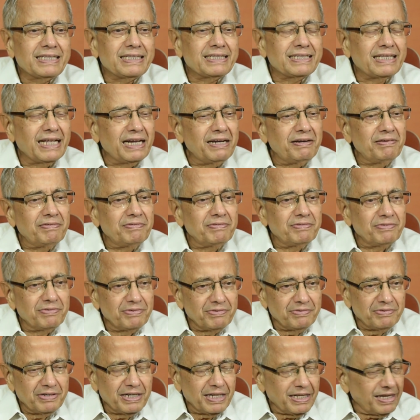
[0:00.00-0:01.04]

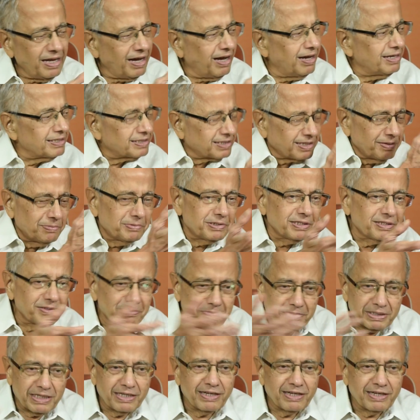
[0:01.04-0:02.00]
then when I asked somebody, the big